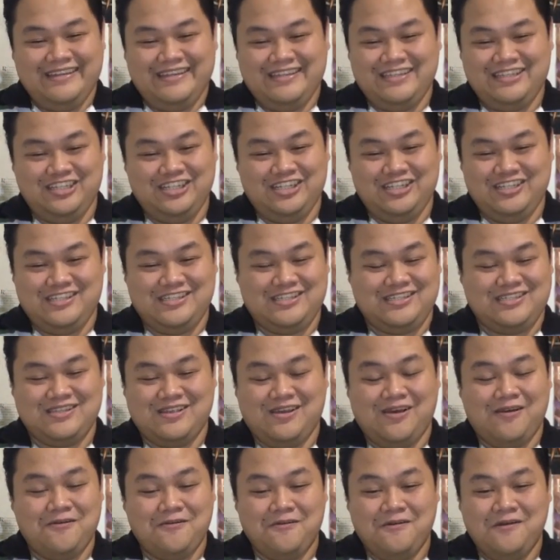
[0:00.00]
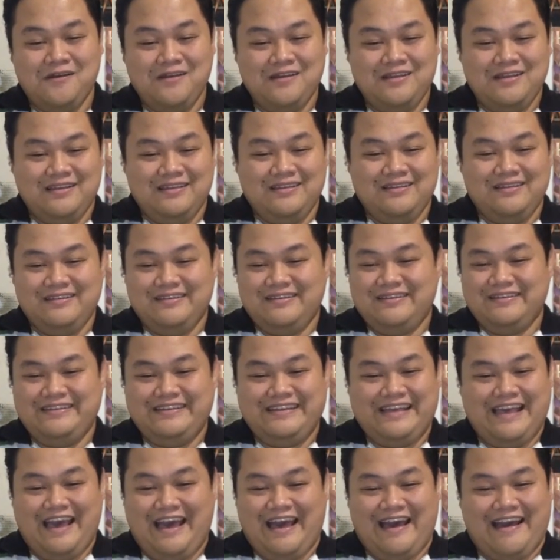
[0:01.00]
It's just so,
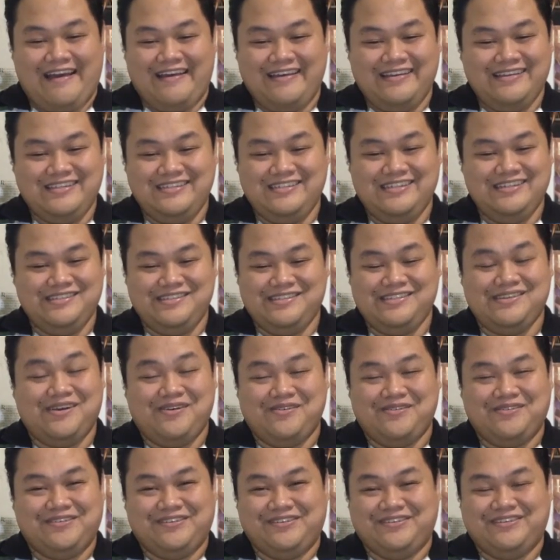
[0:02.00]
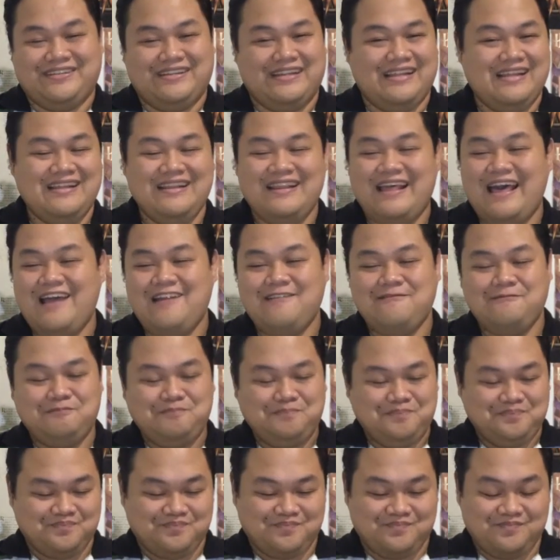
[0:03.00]
yeah, it's just so good. And then
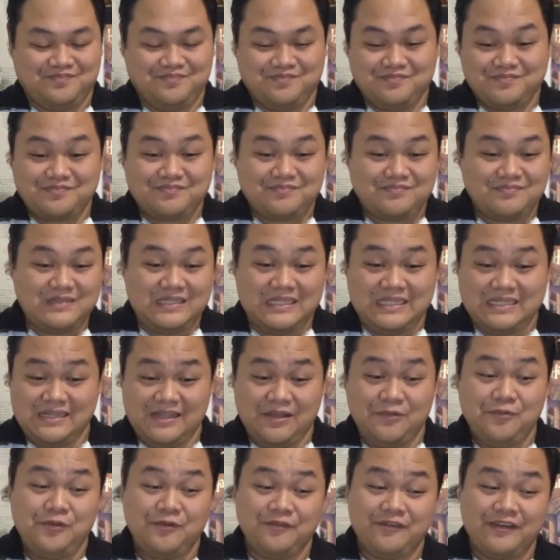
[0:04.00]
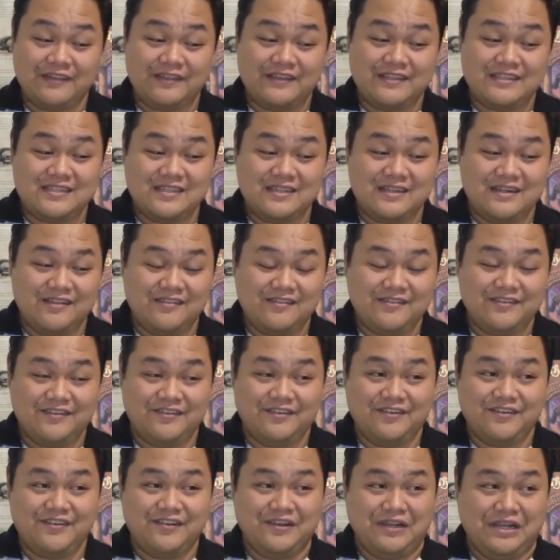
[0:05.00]
we've got this
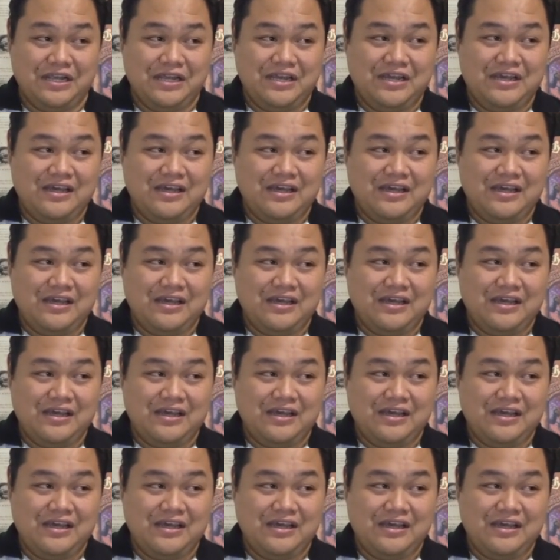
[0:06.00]
another